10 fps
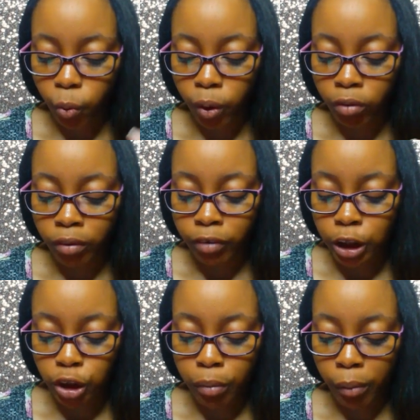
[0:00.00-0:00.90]
will
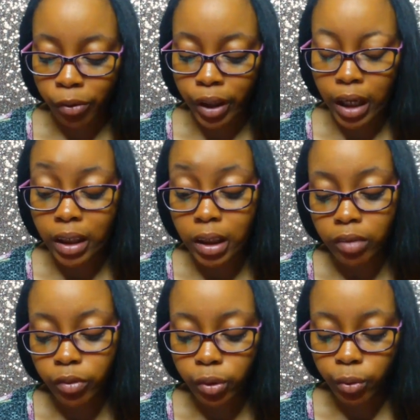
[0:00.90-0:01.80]
refresh your memory and
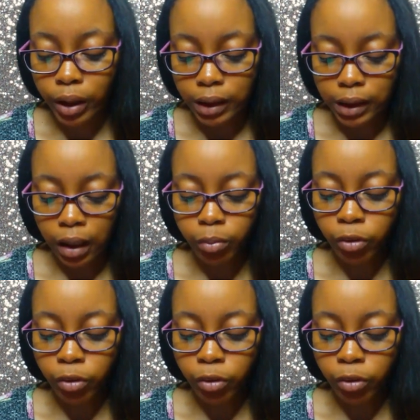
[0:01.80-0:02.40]
give you new insight.